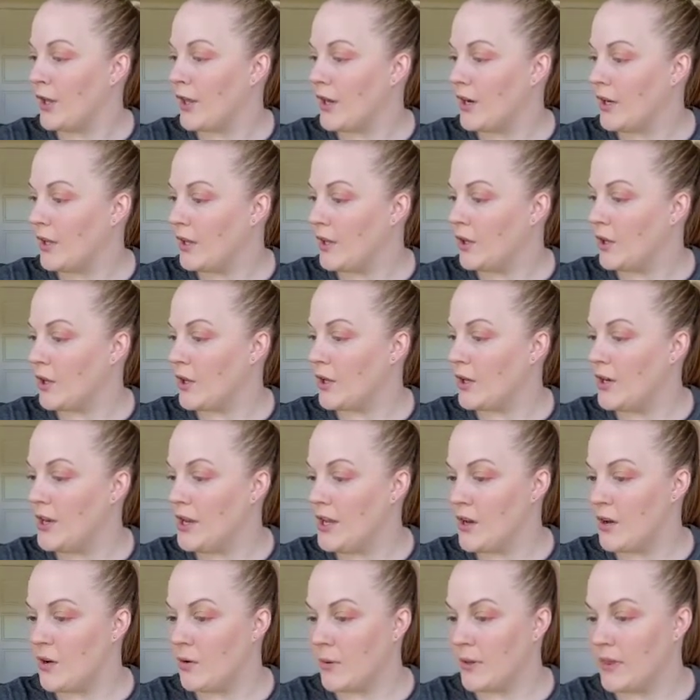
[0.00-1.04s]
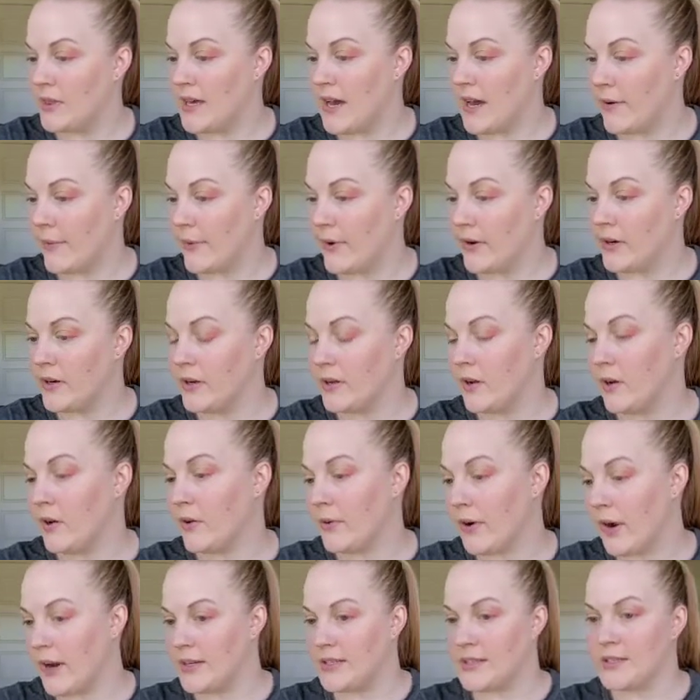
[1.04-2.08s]
A little good deal with that one. All
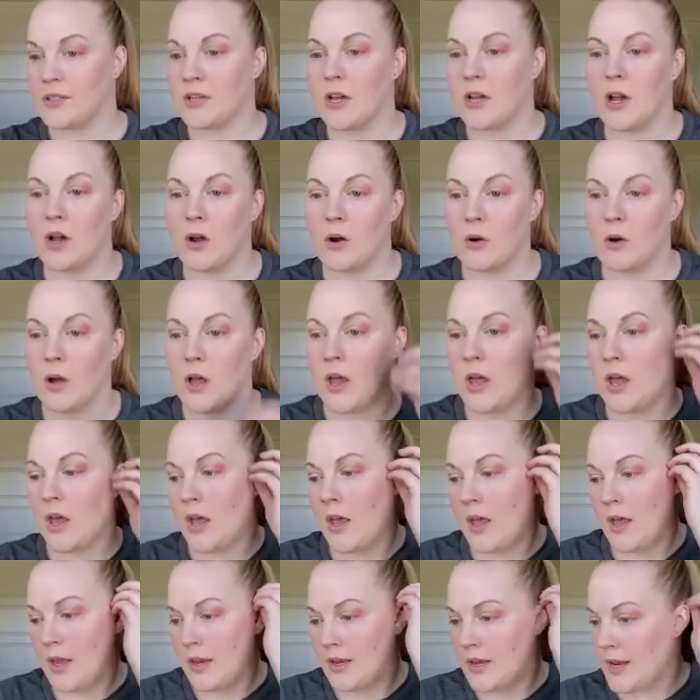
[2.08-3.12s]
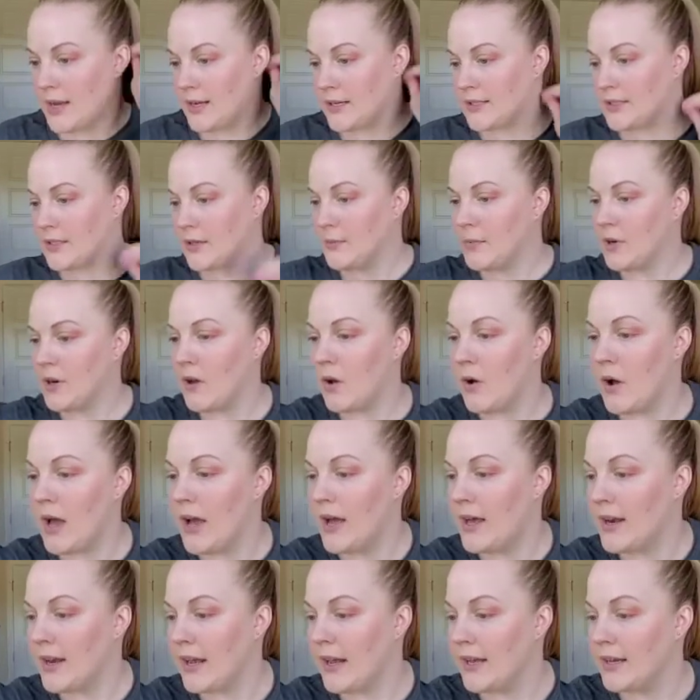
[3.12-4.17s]
right, so next I'm gonna go
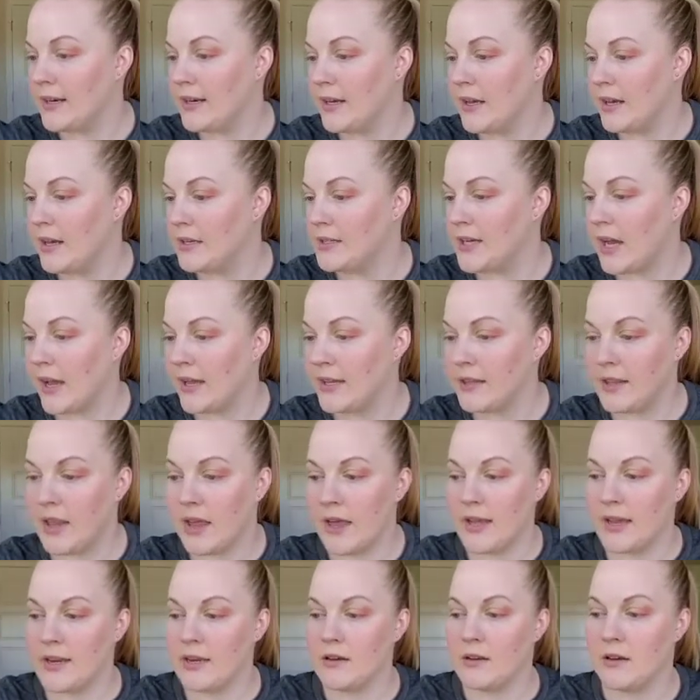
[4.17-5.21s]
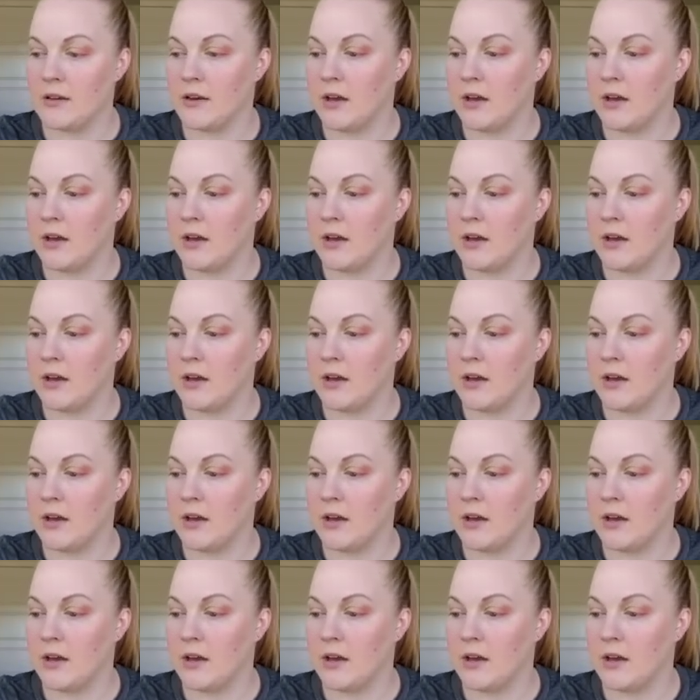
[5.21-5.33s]
ahead and tight line